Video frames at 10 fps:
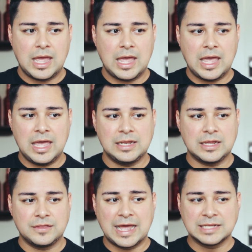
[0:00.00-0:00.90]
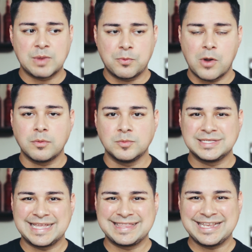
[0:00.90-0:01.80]
And that is my problem,
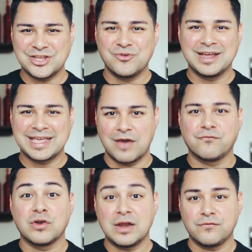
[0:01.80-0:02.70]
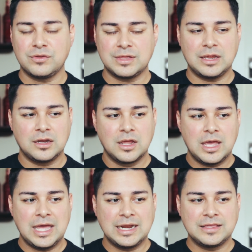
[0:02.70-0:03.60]
is that they don't account for everything.
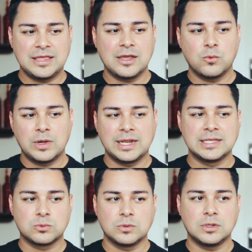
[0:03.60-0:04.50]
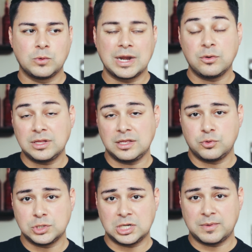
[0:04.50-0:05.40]
And I think what I really
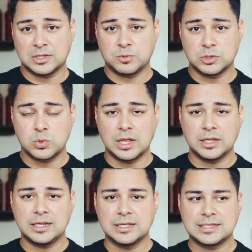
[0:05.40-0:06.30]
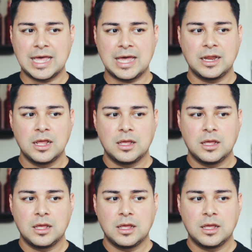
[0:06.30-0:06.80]
appreciate about spirituality is that